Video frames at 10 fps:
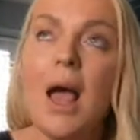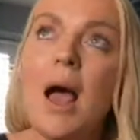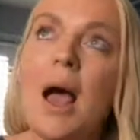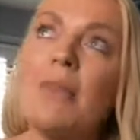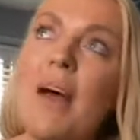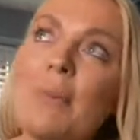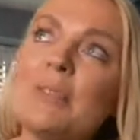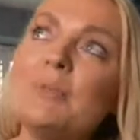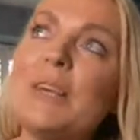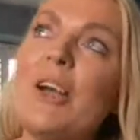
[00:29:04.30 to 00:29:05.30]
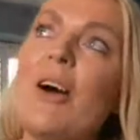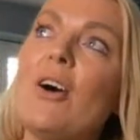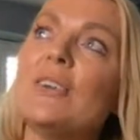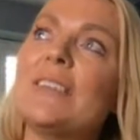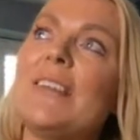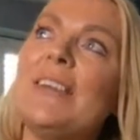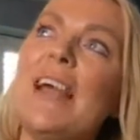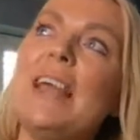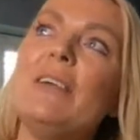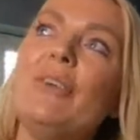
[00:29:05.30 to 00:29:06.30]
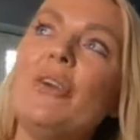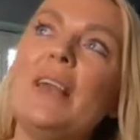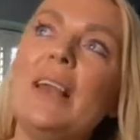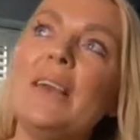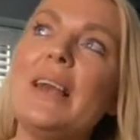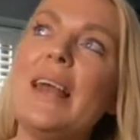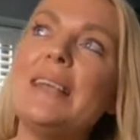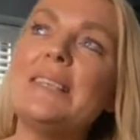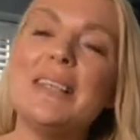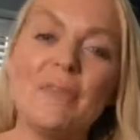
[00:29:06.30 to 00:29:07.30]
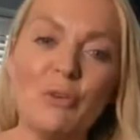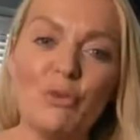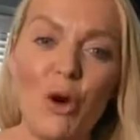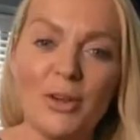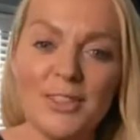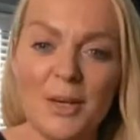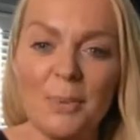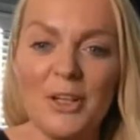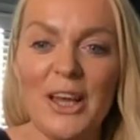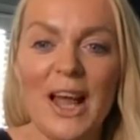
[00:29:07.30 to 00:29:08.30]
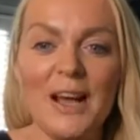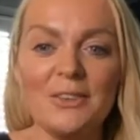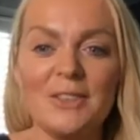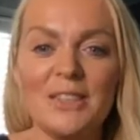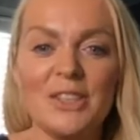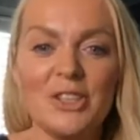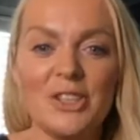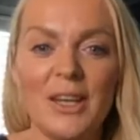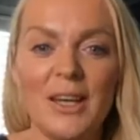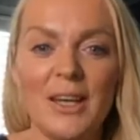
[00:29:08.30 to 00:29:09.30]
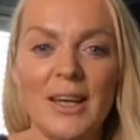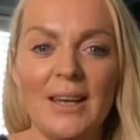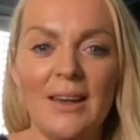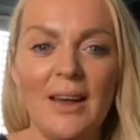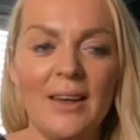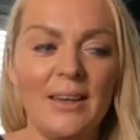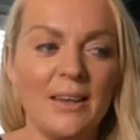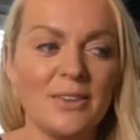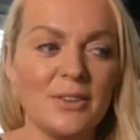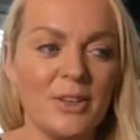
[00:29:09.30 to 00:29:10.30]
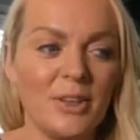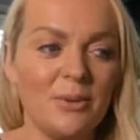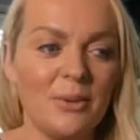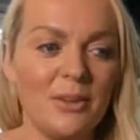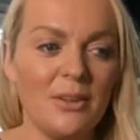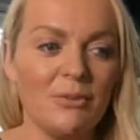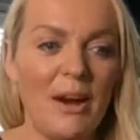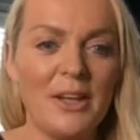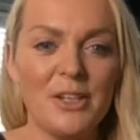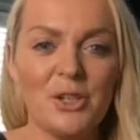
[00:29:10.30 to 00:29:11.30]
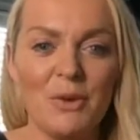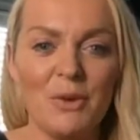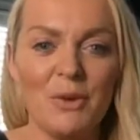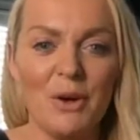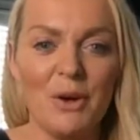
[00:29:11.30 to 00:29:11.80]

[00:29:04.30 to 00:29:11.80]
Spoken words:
and that was because the Avon lady never rocked up at your house, did she? In a Range Rover.